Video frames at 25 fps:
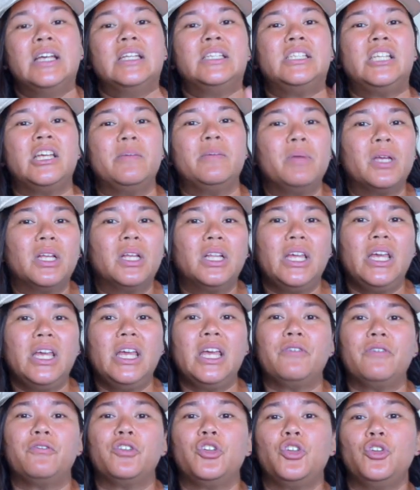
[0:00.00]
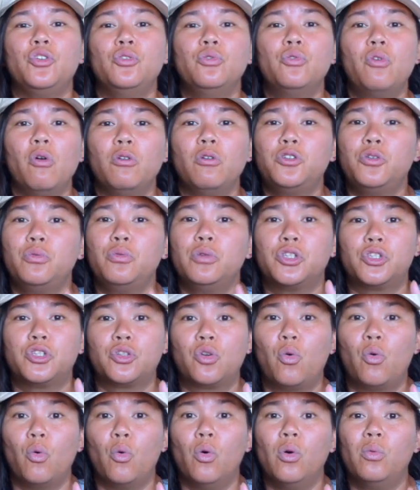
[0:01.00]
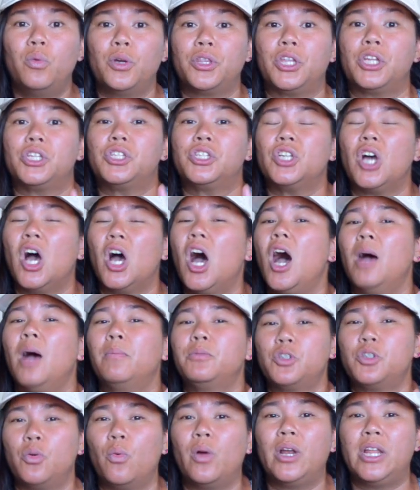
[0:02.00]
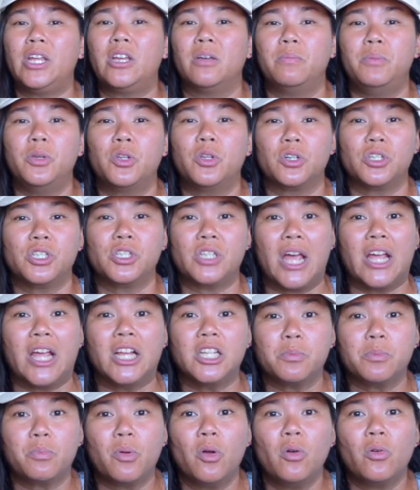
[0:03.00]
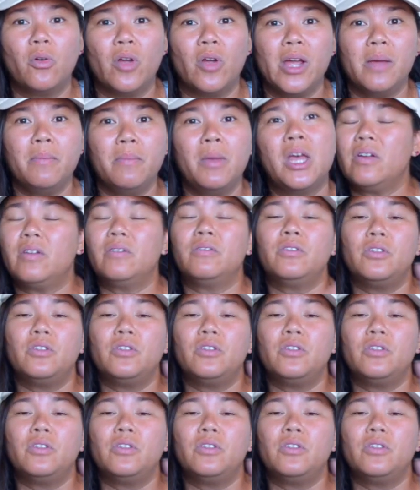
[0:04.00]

Typically, if you go to a school with a top 20 computer science program,